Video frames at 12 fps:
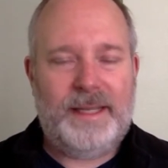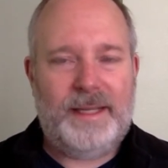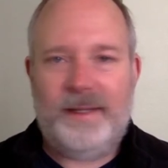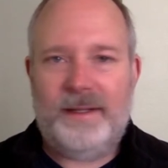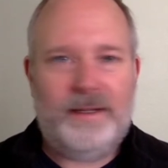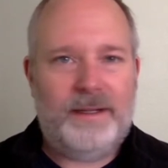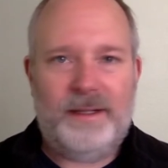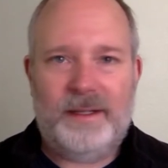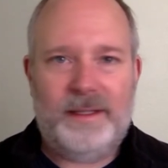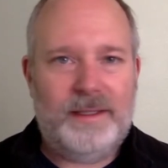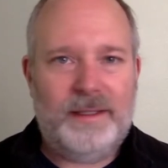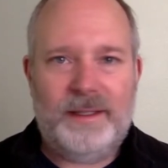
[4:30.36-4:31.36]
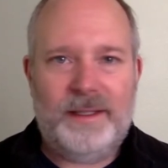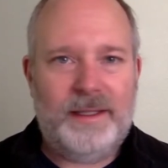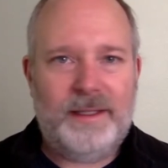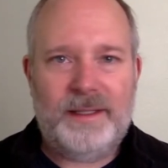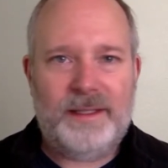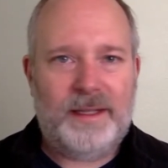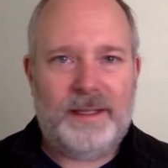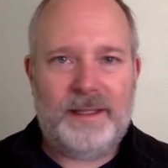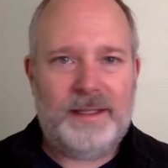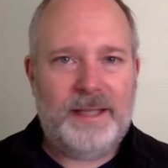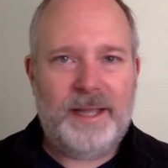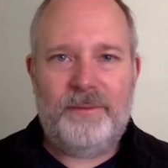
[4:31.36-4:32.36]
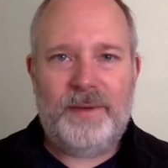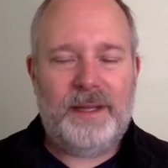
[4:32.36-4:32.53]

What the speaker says: Here, it's not the same.